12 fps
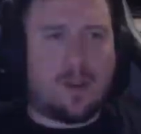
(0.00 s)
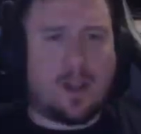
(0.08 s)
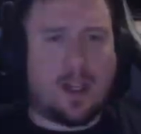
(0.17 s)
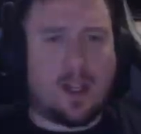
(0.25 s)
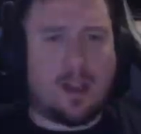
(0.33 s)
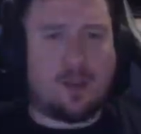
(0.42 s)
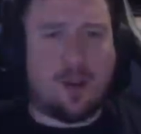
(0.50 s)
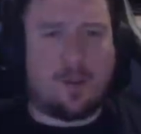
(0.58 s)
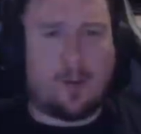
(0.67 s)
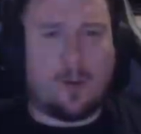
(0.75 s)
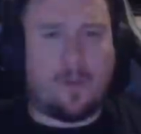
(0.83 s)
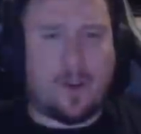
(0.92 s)
Get a
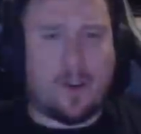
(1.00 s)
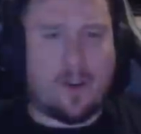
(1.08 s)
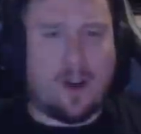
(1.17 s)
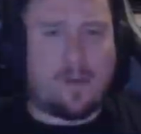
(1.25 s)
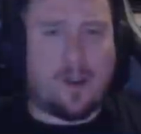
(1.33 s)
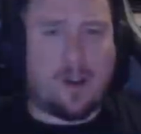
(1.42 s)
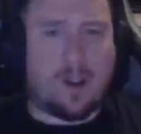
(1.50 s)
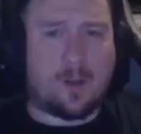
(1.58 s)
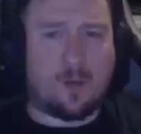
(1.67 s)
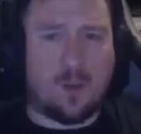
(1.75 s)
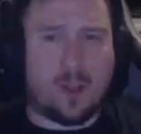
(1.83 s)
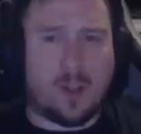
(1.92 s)
triple fear off there.
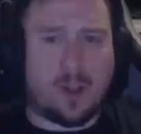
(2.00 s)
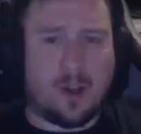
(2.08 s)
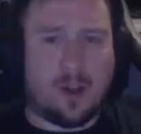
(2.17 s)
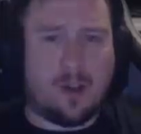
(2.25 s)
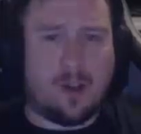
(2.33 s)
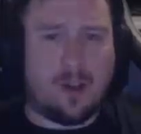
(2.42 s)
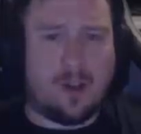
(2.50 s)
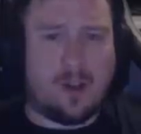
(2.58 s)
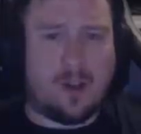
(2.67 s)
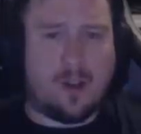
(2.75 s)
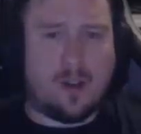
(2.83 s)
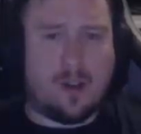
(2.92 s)
That's really good.
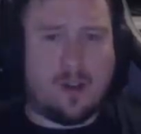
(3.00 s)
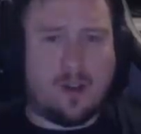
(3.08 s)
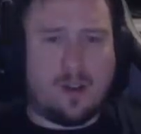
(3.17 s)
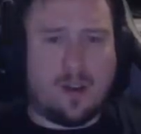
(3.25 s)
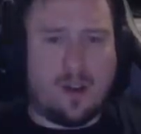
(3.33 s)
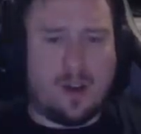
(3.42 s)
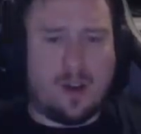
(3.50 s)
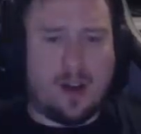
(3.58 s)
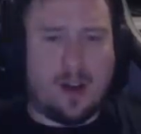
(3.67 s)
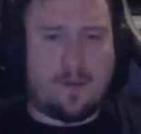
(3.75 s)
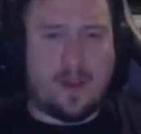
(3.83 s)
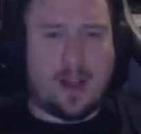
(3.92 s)
I
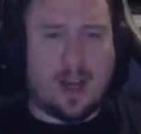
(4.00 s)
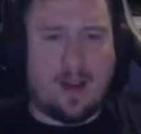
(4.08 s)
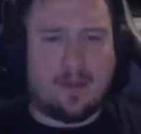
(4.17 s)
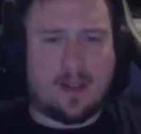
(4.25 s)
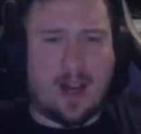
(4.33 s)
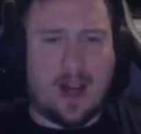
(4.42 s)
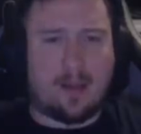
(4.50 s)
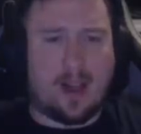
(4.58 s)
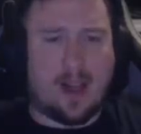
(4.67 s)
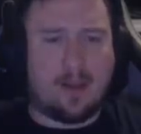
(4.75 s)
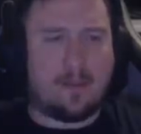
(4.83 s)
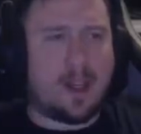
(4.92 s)
don't think I have time to
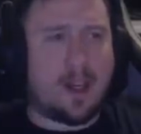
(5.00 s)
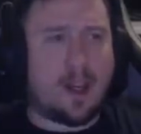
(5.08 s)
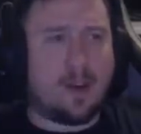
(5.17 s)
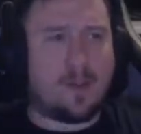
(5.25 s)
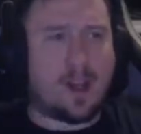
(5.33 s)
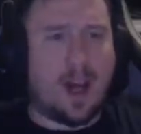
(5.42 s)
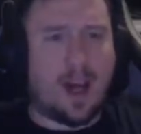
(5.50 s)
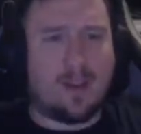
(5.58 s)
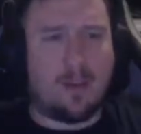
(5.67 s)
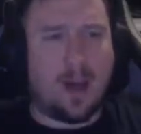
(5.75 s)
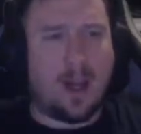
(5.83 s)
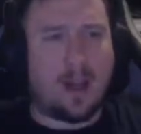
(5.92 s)
MD. I don't think I have
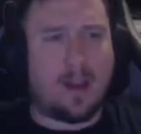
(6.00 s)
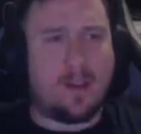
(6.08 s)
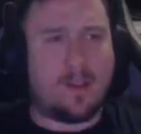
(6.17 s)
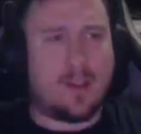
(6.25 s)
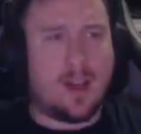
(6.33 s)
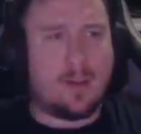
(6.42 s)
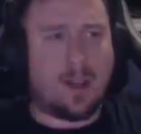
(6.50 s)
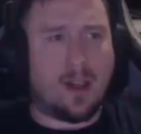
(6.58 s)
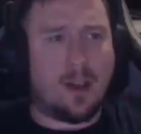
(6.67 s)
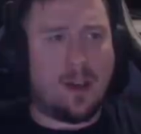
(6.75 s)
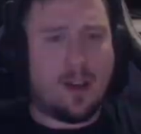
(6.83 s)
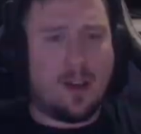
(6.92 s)
the mana to MD.